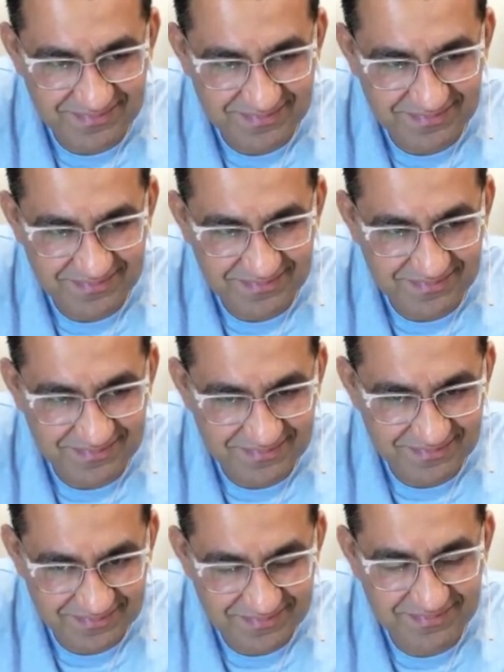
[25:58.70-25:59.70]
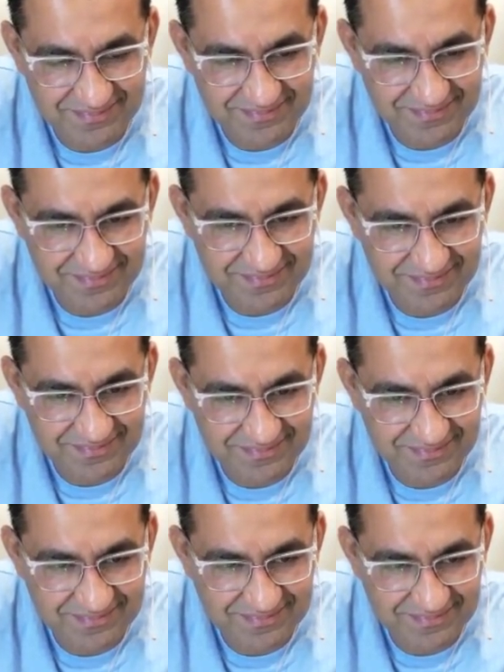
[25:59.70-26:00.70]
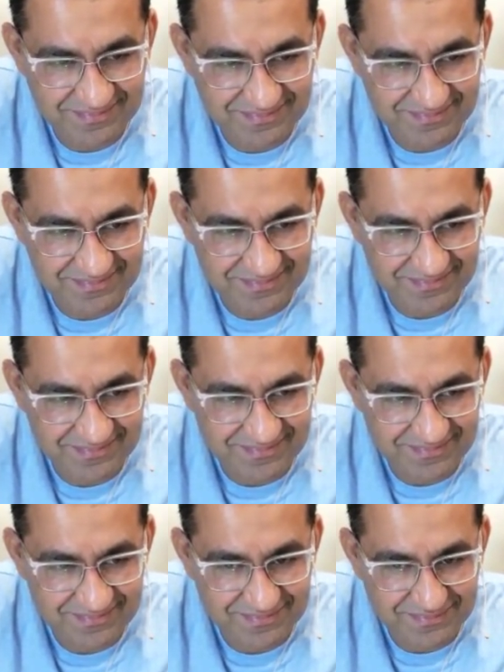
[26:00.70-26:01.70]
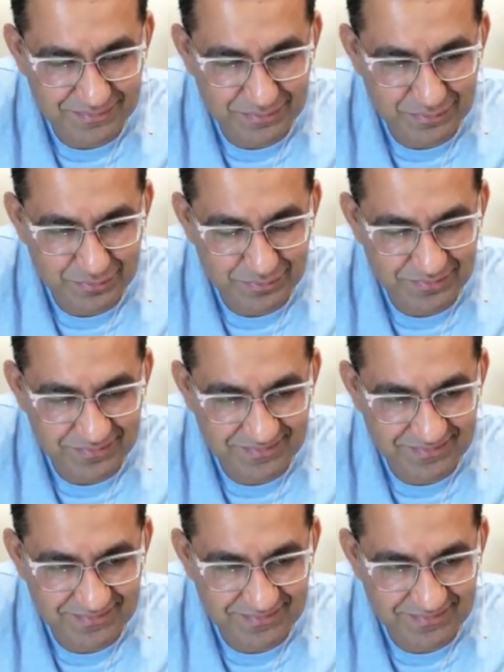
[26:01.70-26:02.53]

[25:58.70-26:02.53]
No words are spoken by the person on screen.